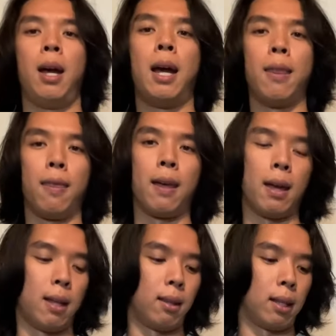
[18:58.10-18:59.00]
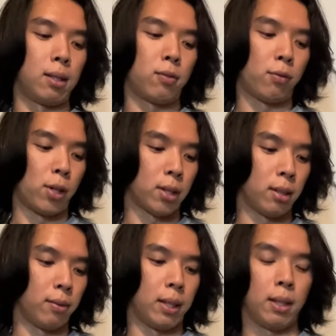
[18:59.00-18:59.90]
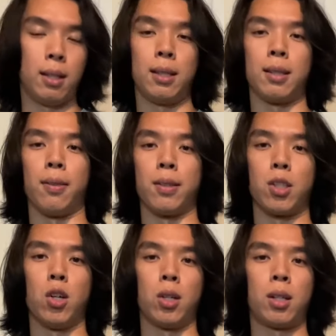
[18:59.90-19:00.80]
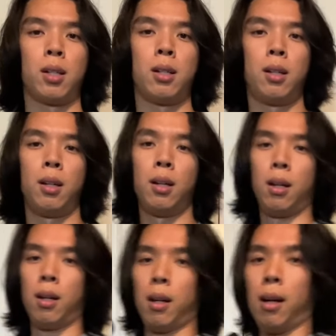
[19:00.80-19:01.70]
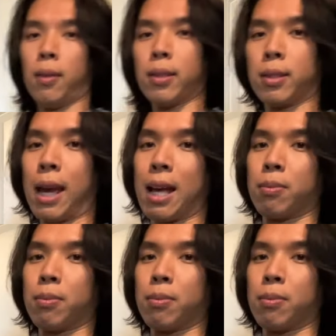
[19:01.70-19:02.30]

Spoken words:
and then the front of it is on this hook, on this gas